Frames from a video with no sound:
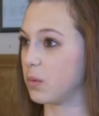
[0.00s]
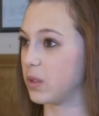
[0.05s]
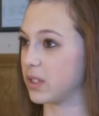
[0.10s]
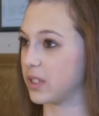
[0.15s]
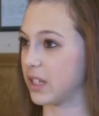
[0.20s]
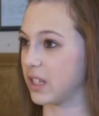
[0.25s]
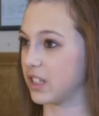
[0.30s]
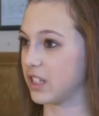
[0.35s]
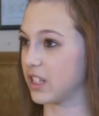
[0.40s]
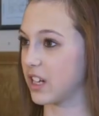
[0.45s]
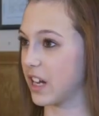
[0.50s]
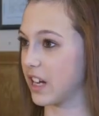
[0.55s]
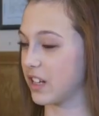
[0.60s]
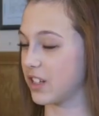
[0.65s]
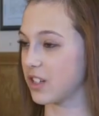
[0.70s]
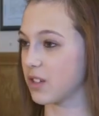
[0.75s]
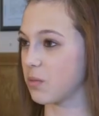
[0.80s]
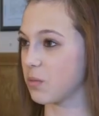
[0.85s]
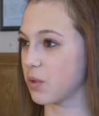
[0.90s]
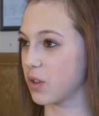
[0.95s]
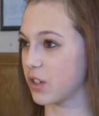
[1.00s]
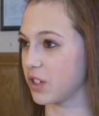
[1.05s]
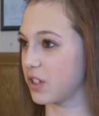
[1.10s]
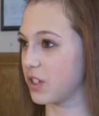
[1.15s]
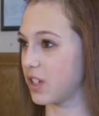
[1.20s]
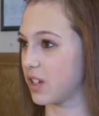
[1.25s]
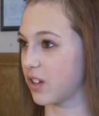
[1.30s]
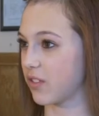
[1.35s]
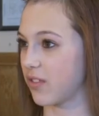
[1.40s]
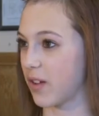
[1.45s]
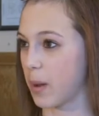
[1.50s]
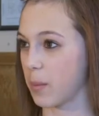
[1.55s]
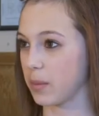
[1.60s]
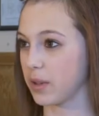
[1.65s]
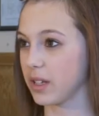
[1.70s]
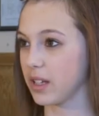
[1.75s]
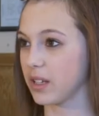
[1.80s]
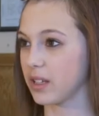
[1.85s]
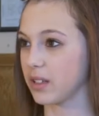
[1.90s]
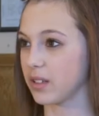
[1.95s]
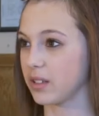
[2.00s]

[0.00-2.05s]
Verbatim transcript: Was education important to your family?